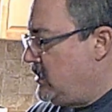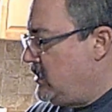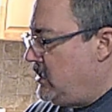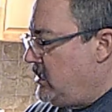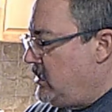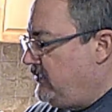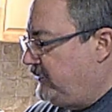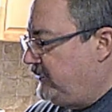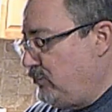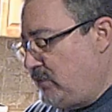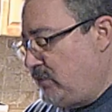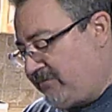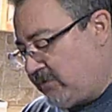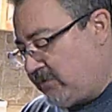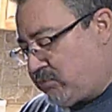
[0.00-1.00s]
the two
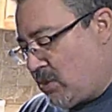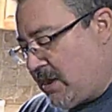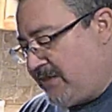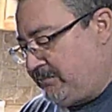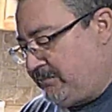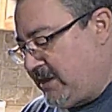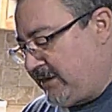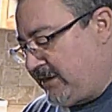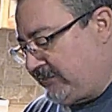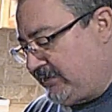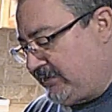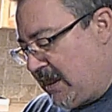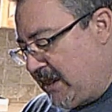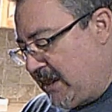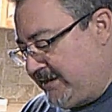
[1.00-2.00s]
different broth mix,
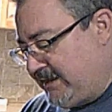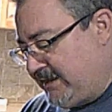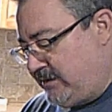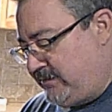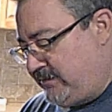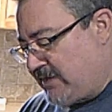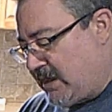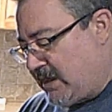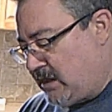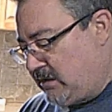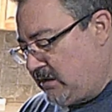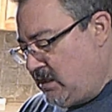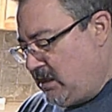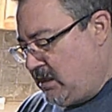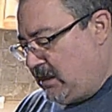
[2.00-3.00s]
I did,
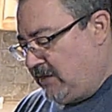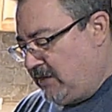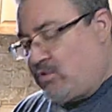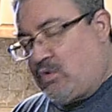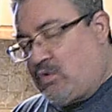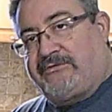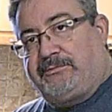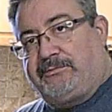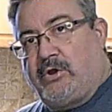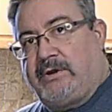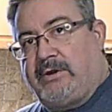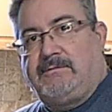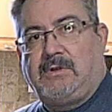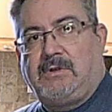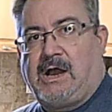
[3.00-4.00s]
of course,
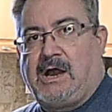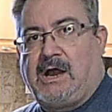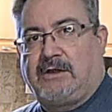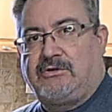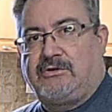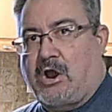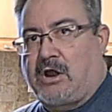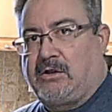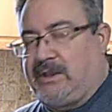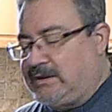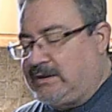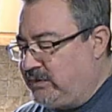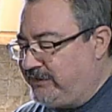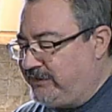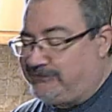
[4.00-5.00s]
put garlic,
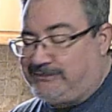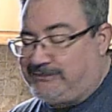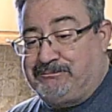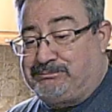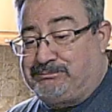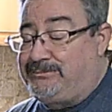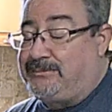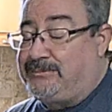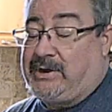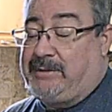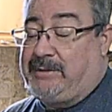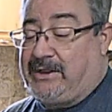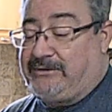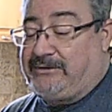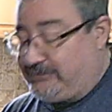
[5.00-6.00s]
which pretty
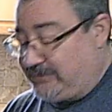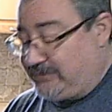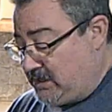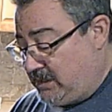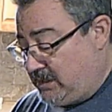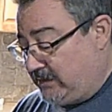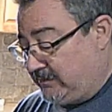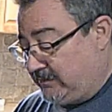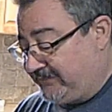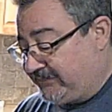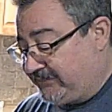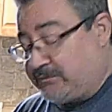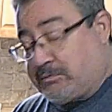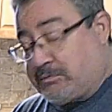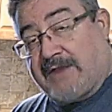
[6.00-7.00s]
much, unless it's
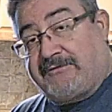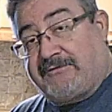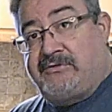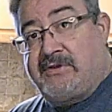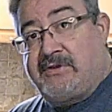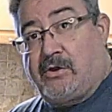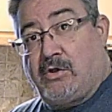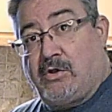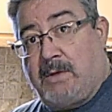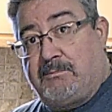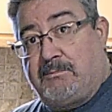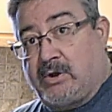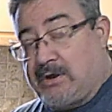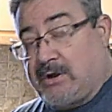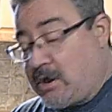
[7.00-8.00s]
breakfast cereal, I'm
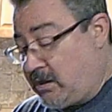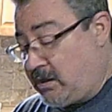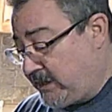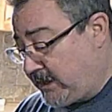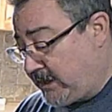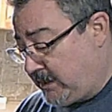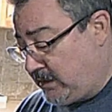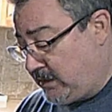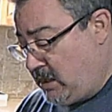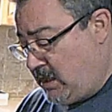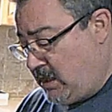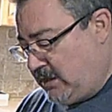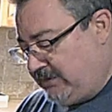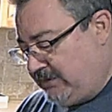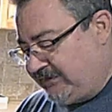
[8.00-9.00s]
putting garlic in it,
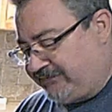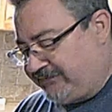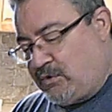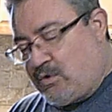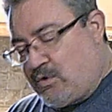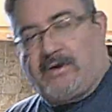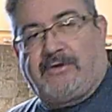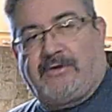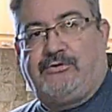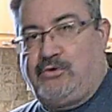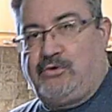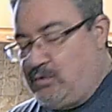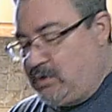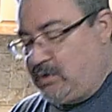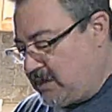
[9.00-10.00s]
just in order
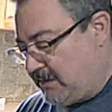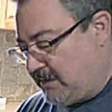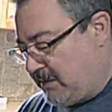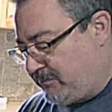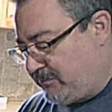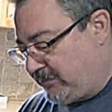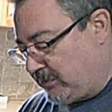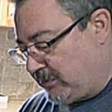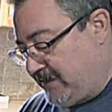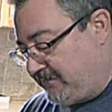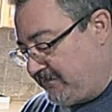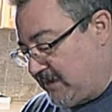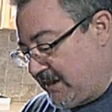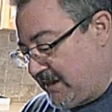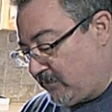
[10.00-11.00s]
to come up with a great
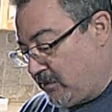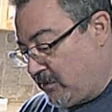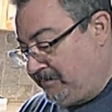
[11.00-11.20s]
flavor.